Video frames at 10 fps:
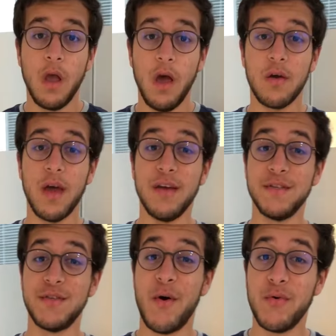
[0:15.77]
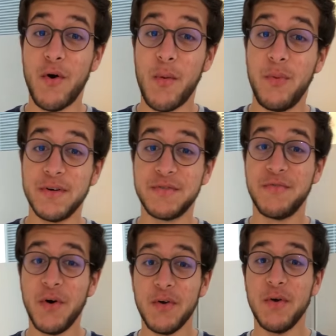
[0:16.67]
Okay, so your
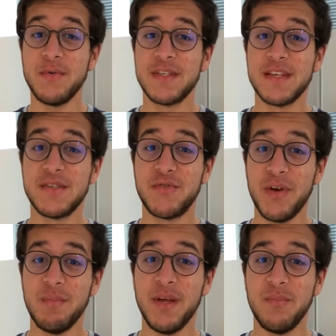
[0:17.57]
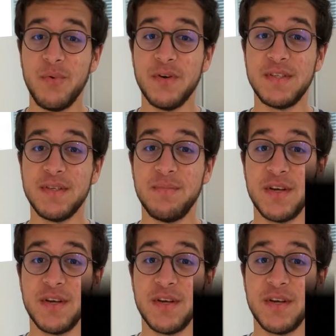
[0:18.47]
portfolio is extremely important